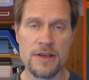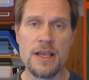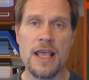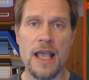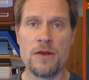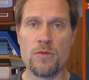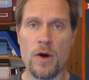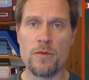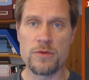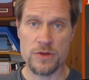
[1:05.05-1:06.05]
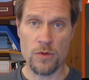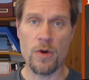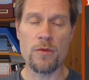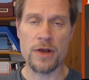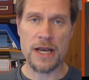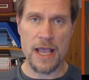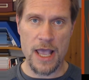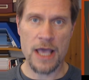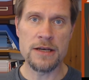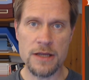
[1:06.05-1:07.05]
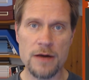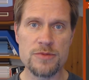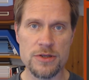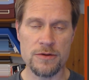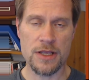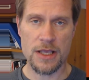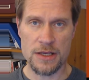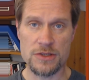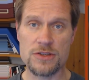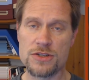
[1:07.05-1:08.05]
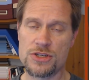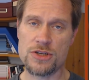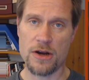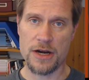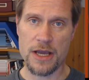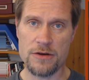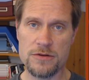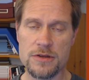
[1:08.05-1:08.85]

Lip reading: And what we're going to end up doing is start out